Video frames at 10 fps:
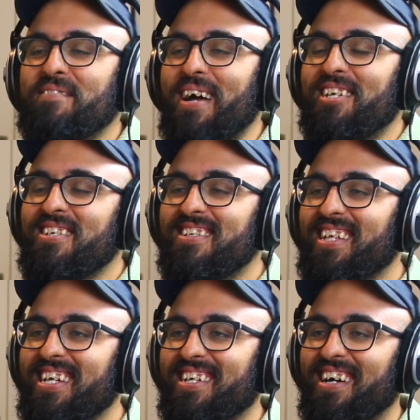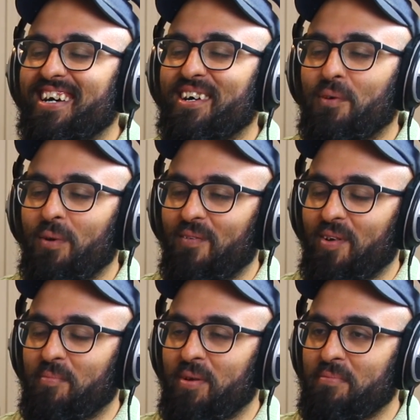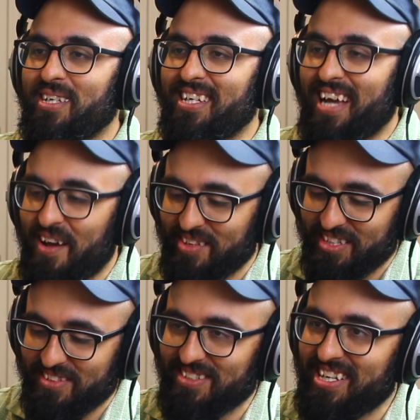imagine like Wilford Brimley having a little